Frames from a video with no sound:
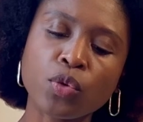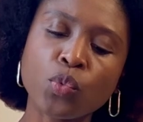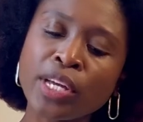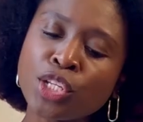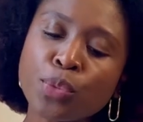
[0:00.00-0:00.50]

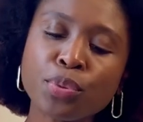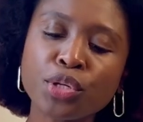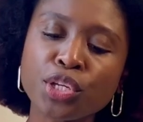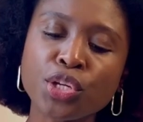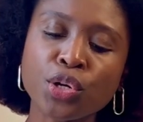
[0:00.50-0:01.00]
when you
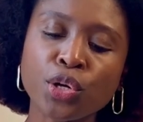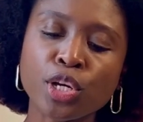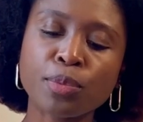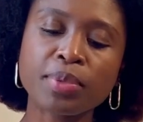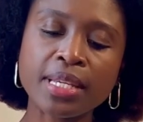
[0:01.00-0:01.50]
put
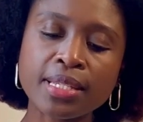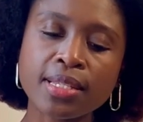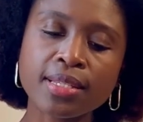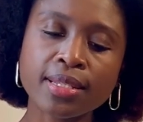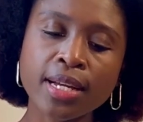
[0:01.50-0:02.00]
your
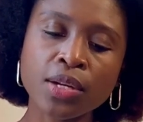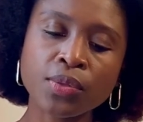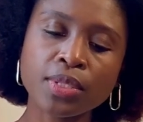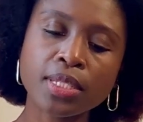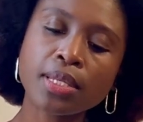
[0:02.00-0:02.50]
pieces
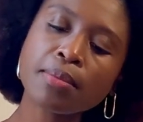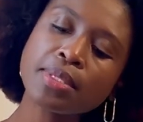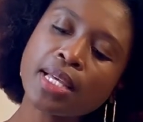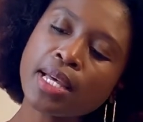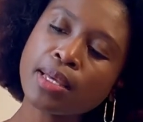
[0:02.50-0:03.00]
down,
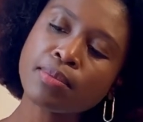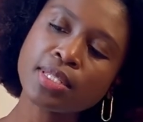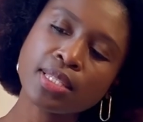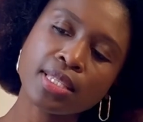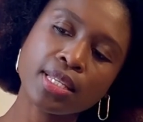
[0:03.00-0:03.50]

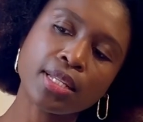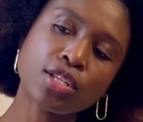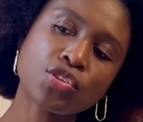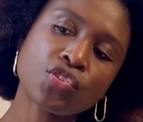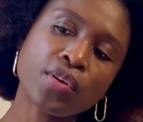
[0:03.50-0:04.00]
sometimes the
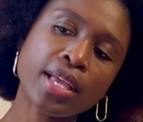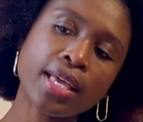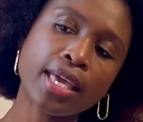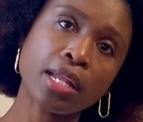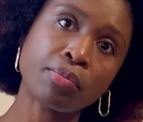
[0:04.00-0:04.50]
string
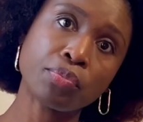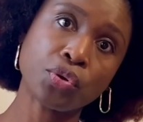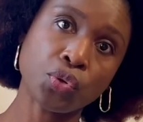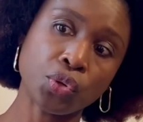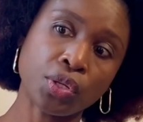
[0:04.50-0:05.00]
can
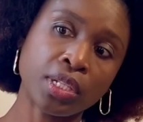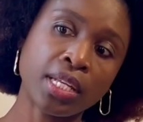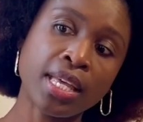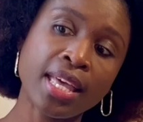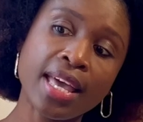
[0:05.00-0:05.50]
pull
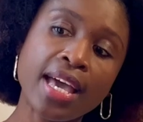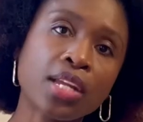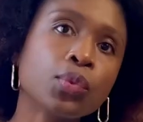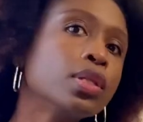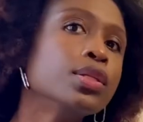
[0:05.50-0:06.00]
and
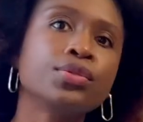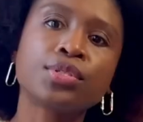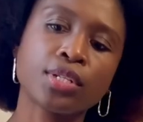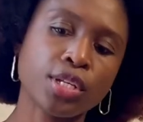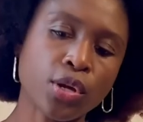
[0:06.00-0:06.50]
it will
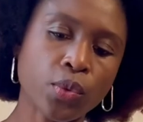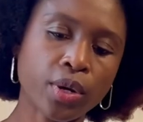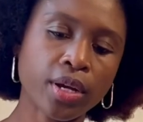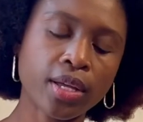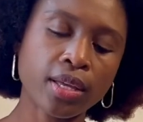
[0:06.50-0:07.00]
loosen your
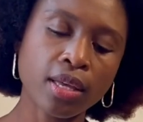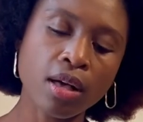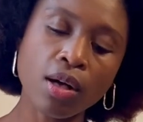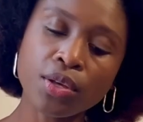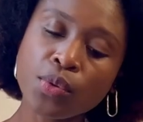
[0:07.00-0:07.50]
work.
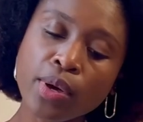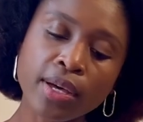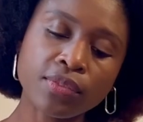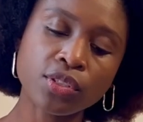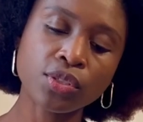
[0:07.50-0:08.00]
All you
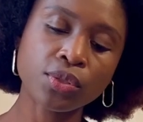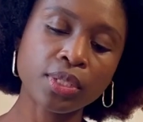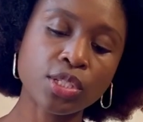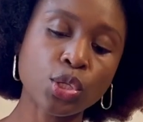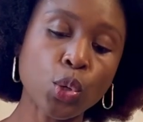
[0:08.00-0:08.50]
have to do
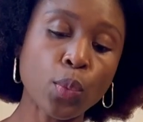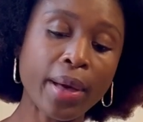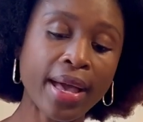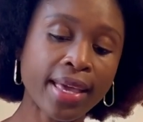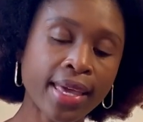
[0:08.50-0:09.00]
is go
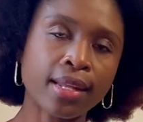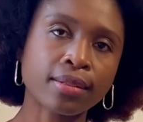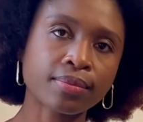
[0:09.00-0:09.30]
back in,